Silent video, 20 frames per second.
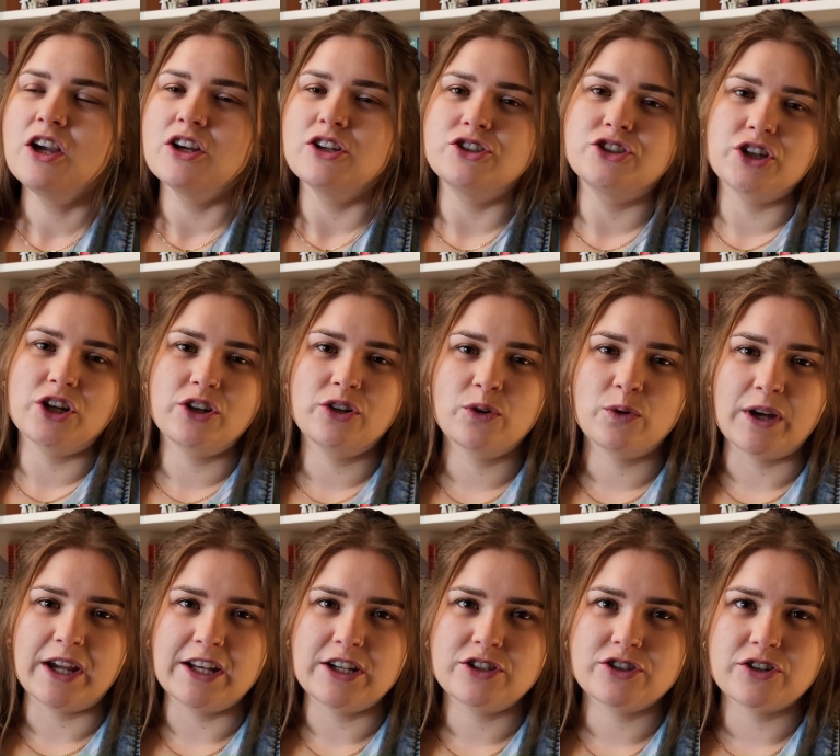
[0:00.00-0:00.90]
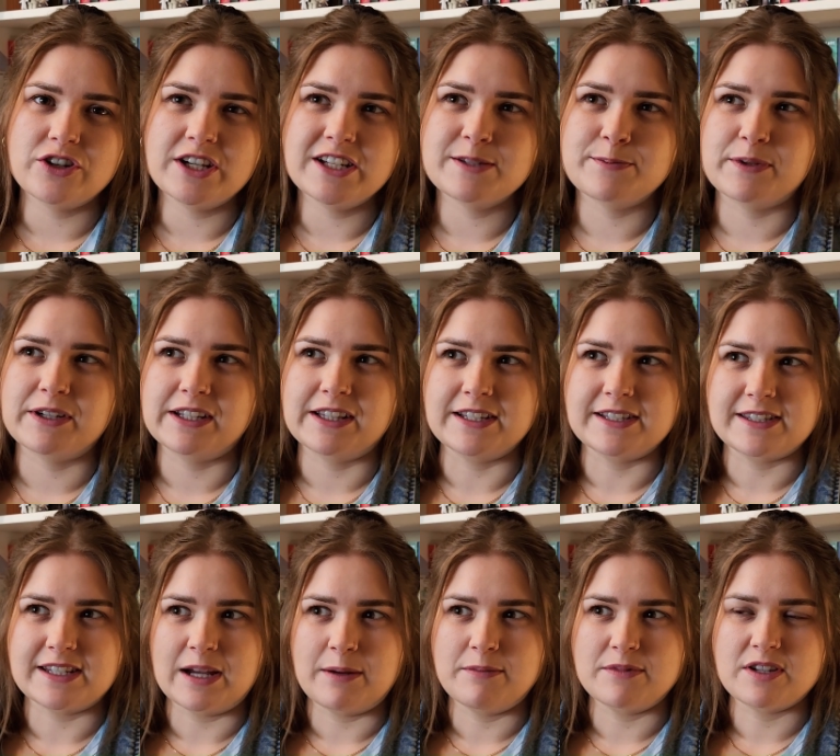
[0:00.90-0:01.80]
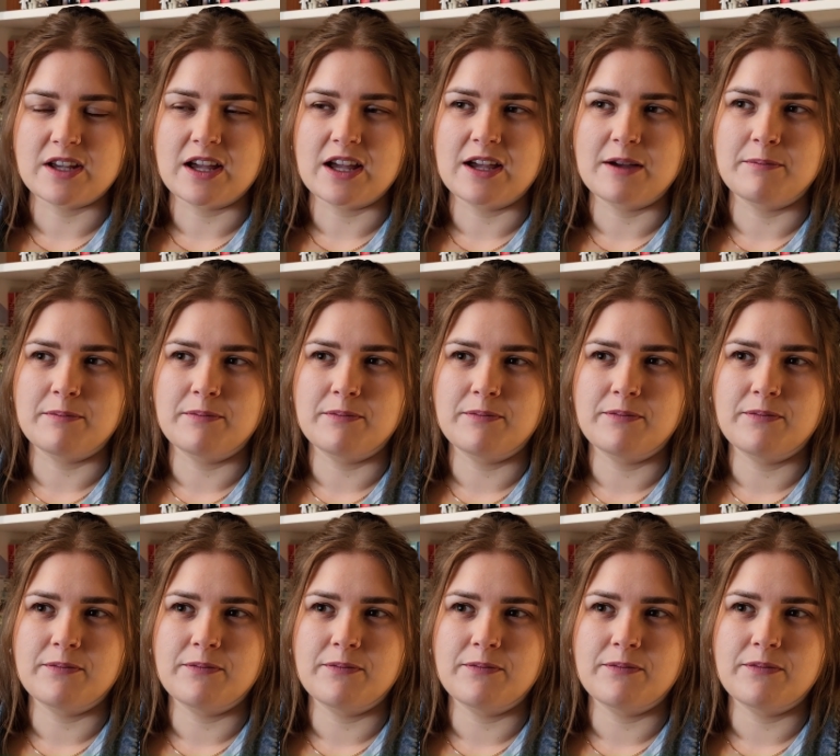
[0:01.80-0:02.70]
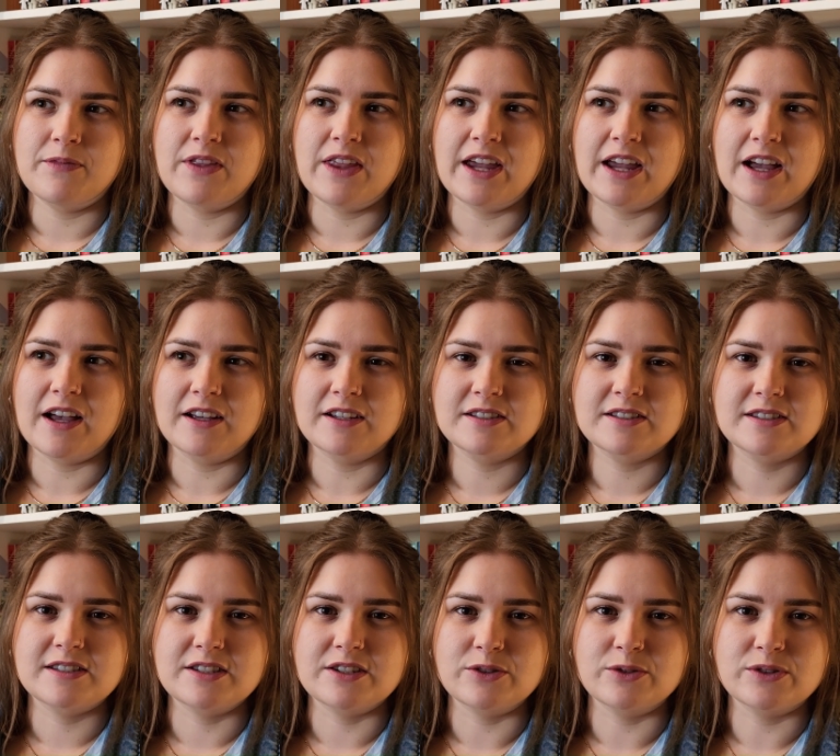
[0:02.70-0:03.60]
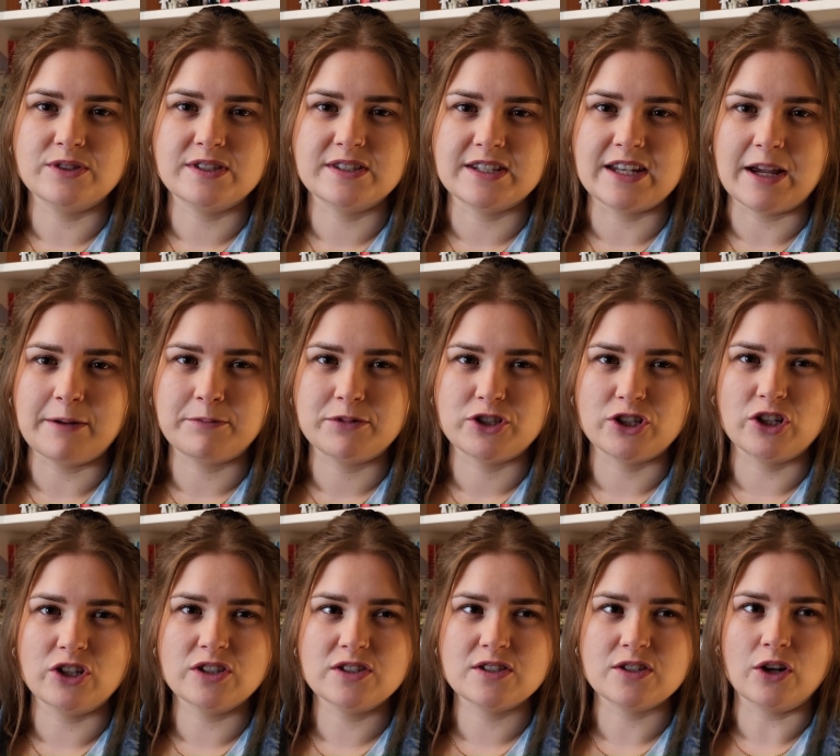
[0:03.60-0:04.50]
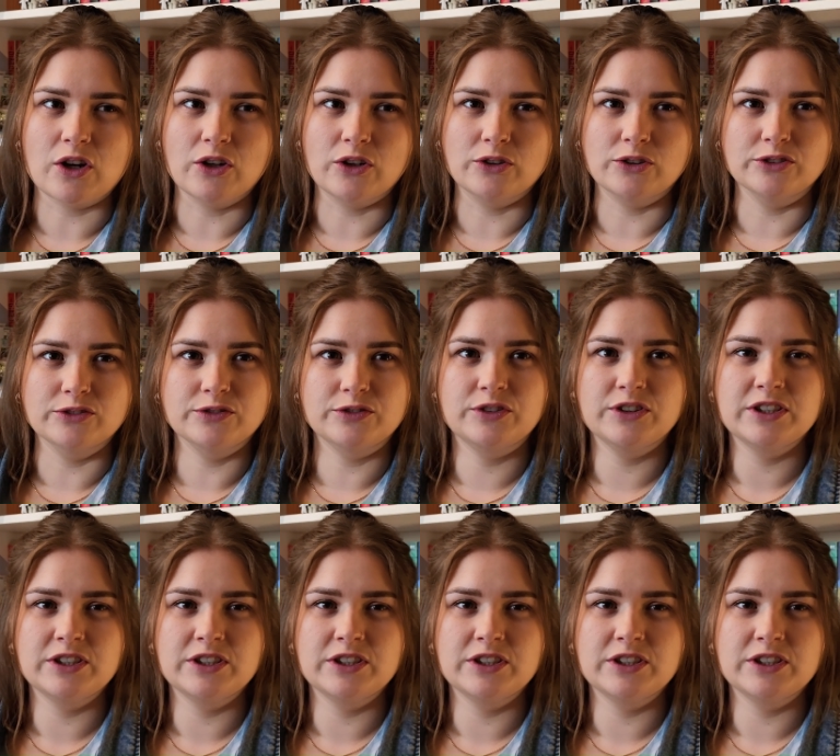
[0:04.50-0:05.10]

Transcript: journal entries but at the same time they are still snapshots of